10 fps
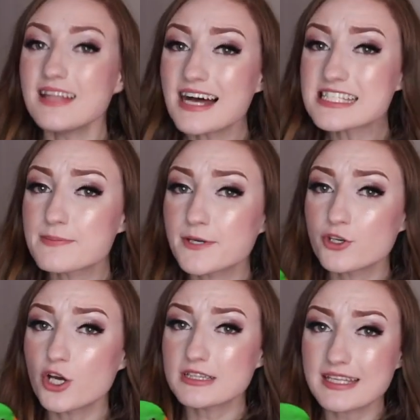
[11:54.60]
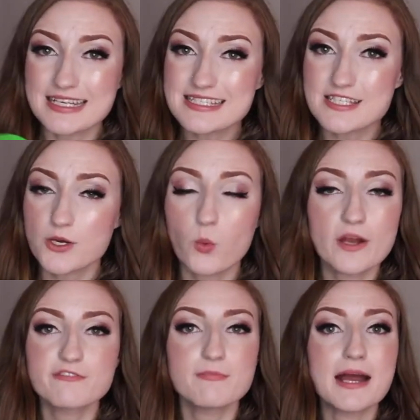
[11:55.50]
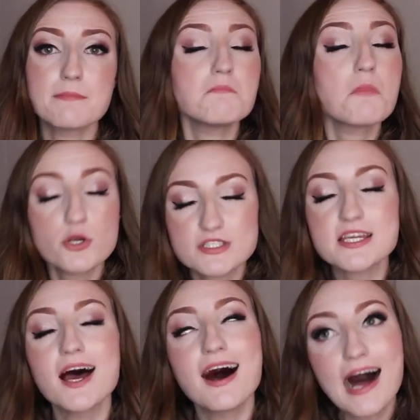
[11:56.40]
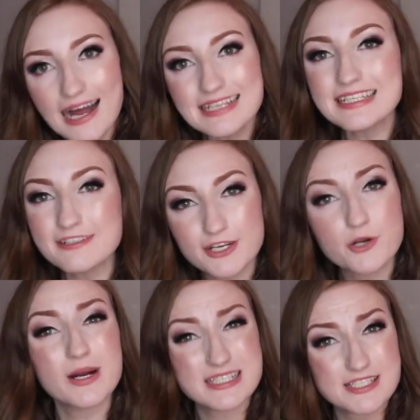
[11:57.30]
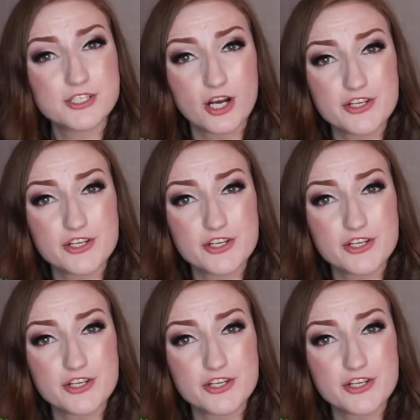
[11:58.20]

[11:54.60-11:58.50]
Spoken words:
Last but not least, one of my most highly requested